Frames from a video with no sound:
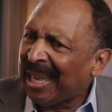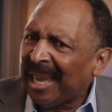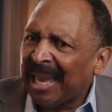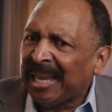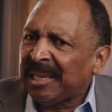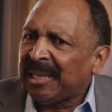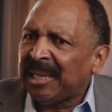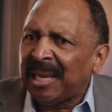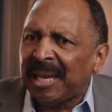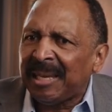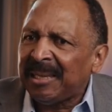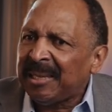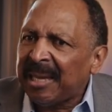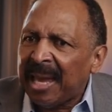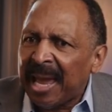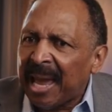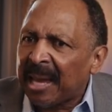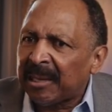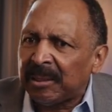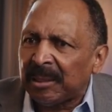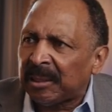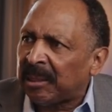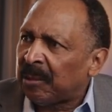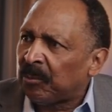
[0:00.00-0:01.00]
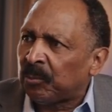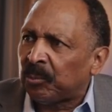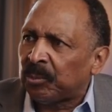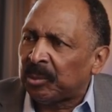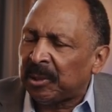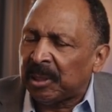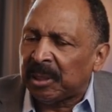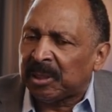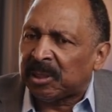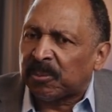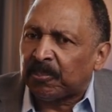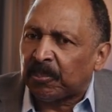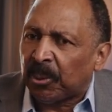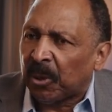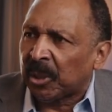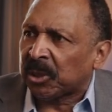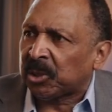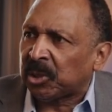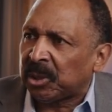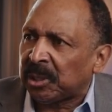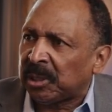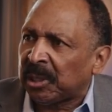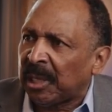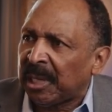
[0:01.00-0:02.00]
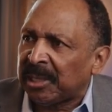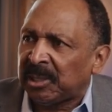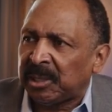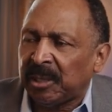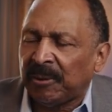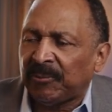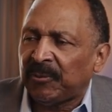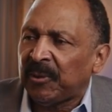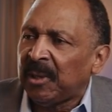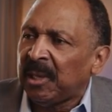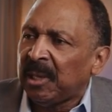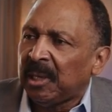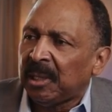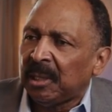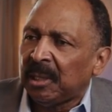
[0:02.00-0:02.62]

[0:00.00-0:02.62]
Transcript: And yet it's pushed as if